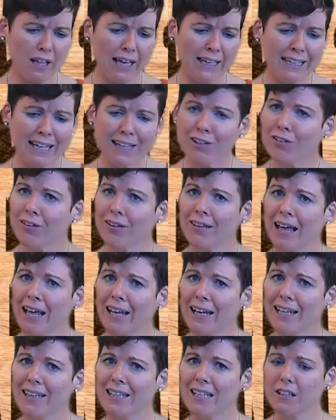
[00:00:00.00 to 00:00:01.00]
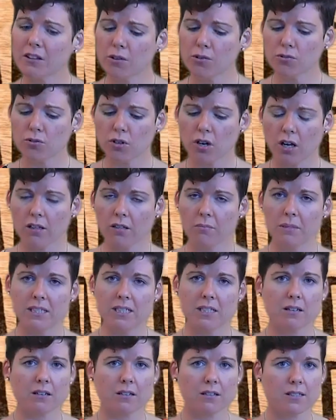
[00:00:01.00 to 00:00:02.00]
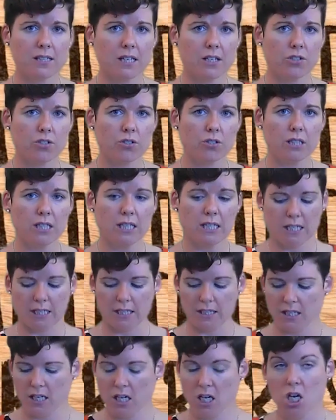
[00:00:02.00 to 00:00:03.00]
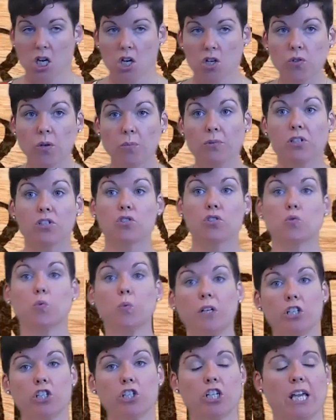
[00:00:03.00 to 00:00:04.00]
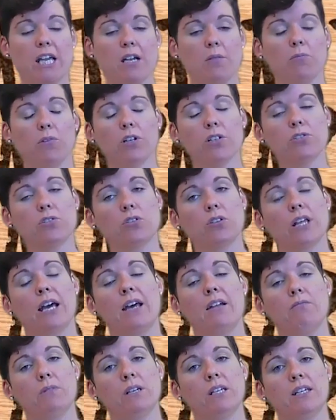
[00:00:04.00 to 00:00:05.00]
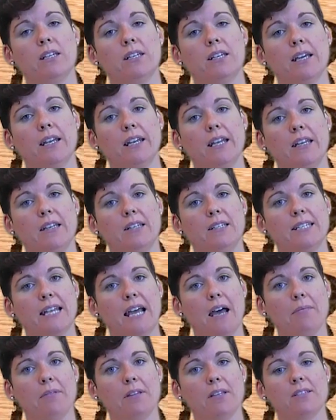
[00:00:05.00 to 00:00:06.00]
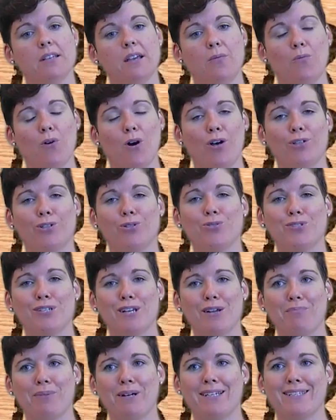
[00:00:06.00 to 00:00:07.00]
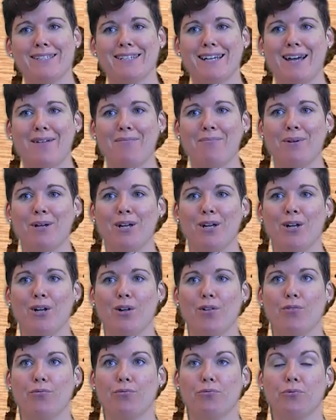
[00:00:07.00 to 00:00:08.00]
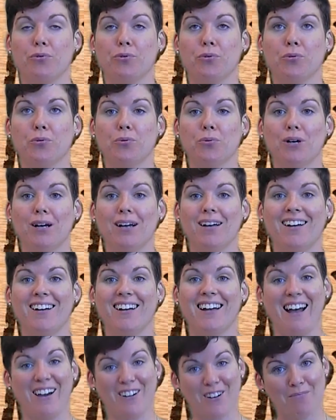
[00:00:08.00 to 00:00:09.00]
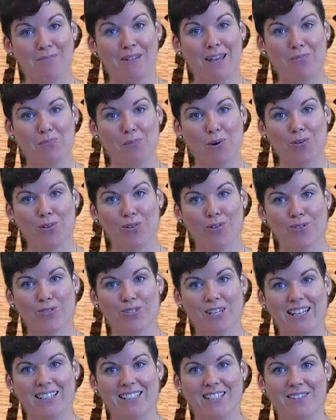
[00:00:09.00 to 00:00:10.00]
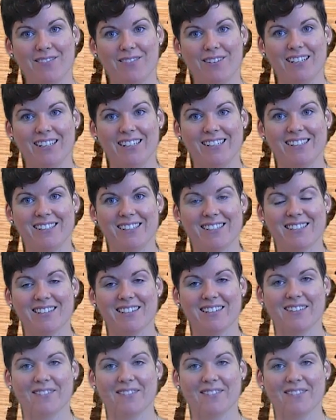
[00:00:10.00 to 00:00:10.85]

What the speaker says: And other than that, I think those are all the materials that you'll need. So I'm going to switch cameras so that we can get in depth as I walk you step by step through how to make both of those activities.